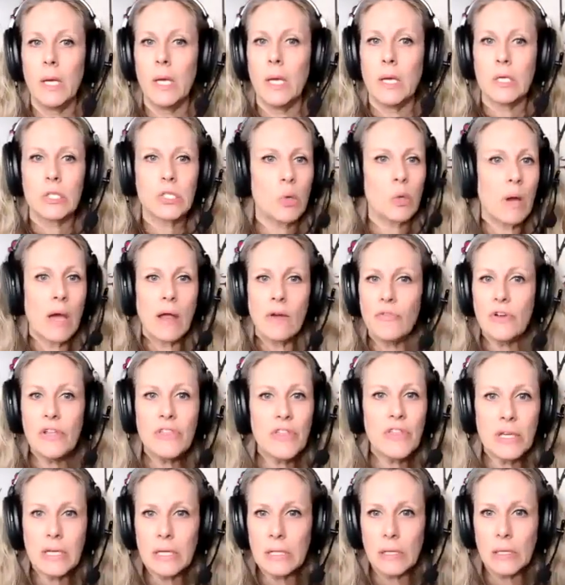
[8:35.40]
So
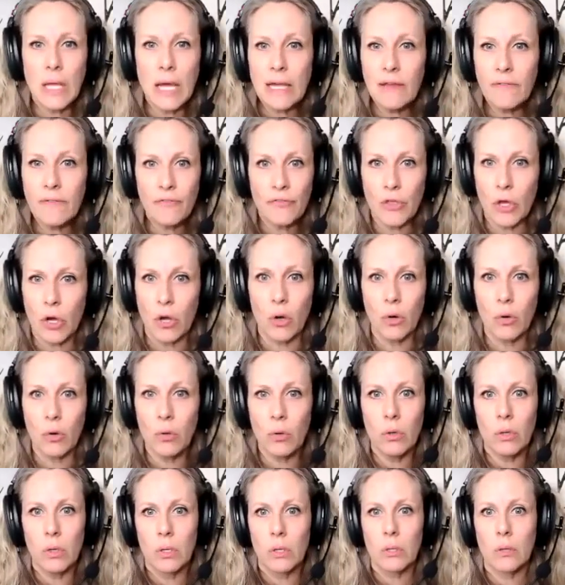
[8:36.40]
everything in life though
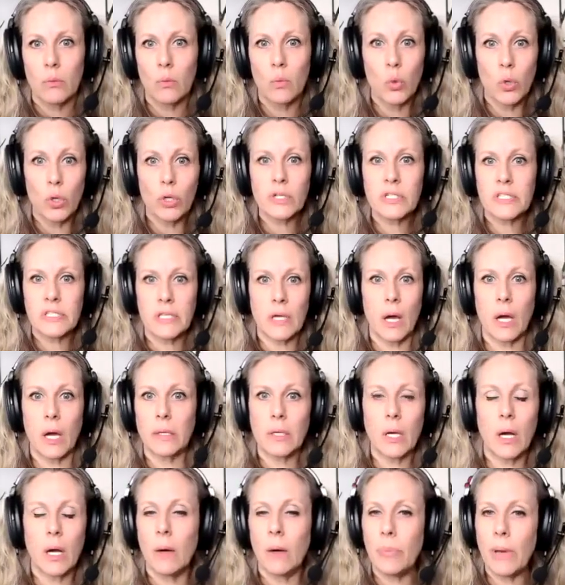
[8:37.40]
works on
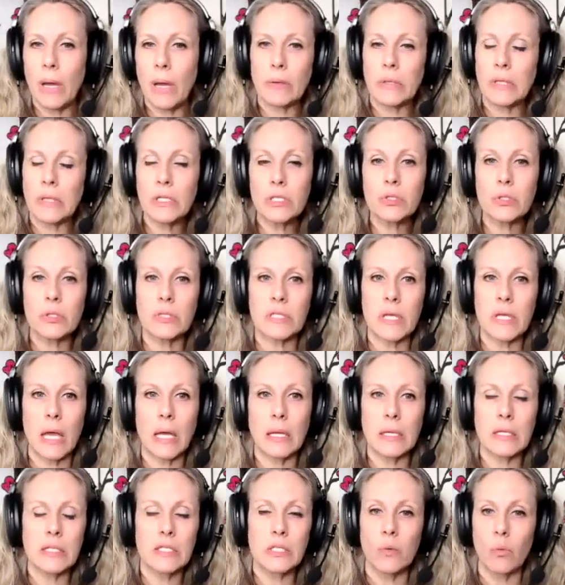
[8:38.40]
compound interest
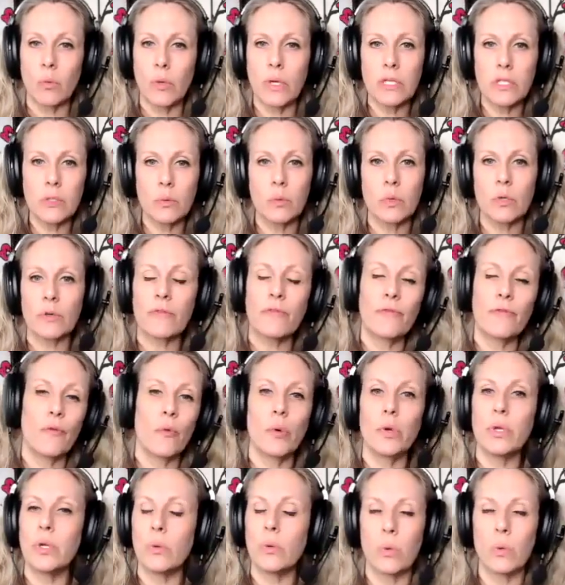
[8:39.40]
and it's going to work for
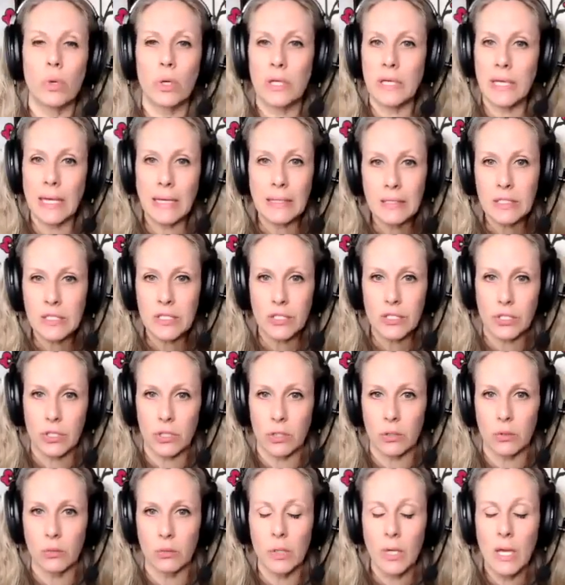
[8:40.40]
you or against
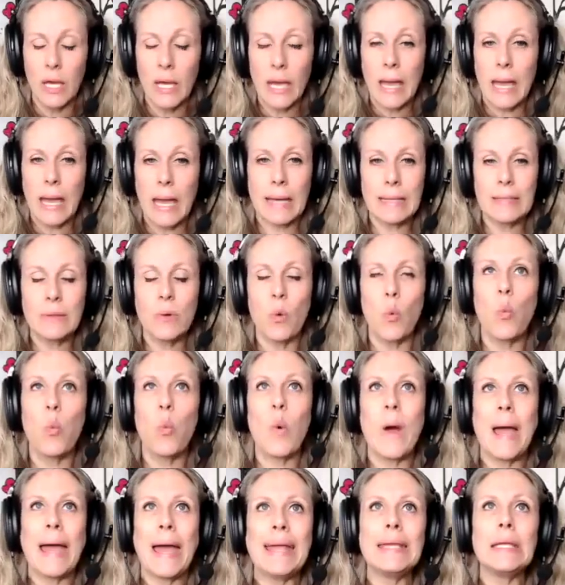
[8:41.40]
you. And
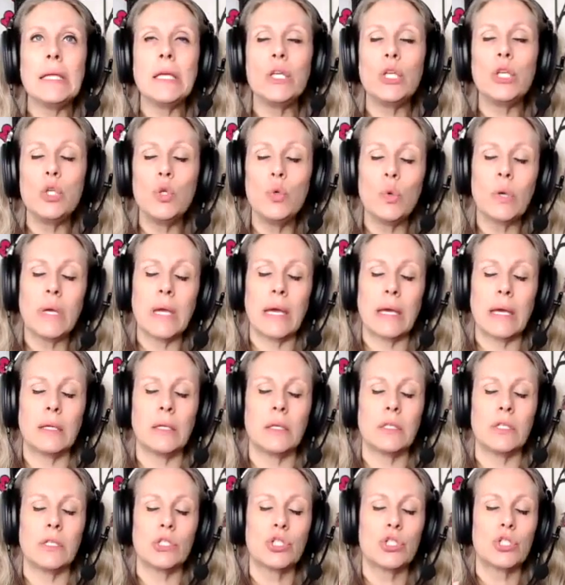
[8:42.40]
when you
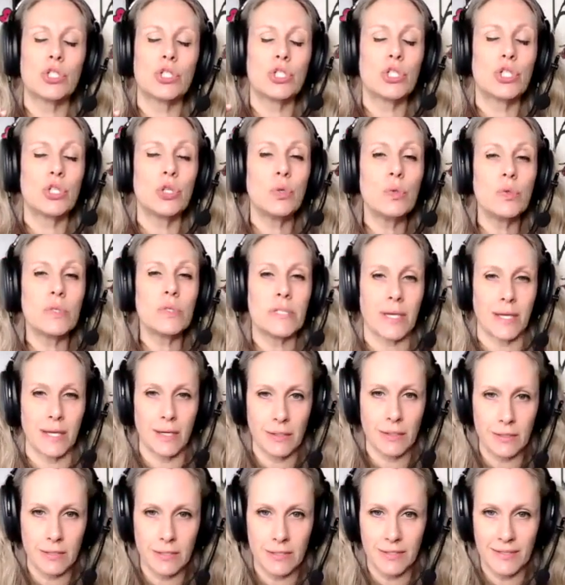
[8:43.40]
can choose
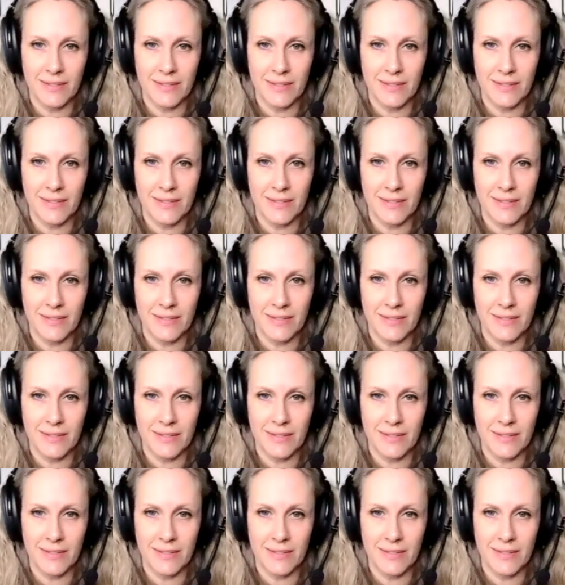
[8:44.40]
it,